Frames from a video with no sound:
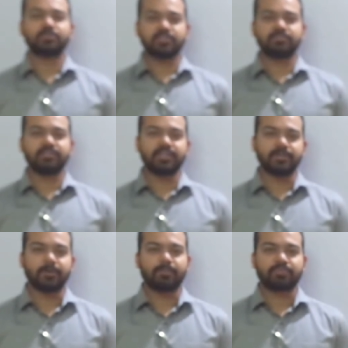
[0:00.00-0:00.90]
to this
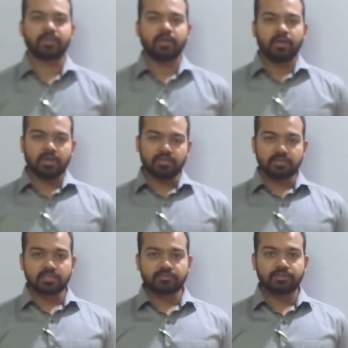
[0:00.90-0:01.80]
video. In
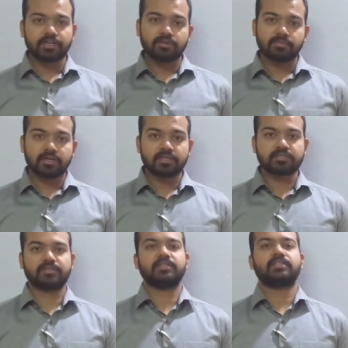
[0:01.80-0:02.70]
this video, we'll
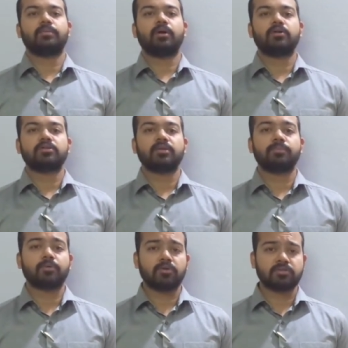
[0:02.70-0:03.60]
discuss about the
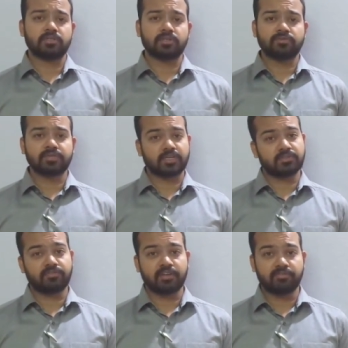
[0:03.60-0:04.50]
process of 6th
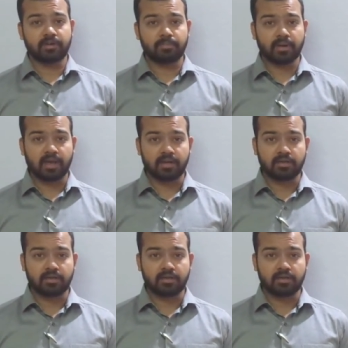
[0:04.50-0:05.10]
5-year plan.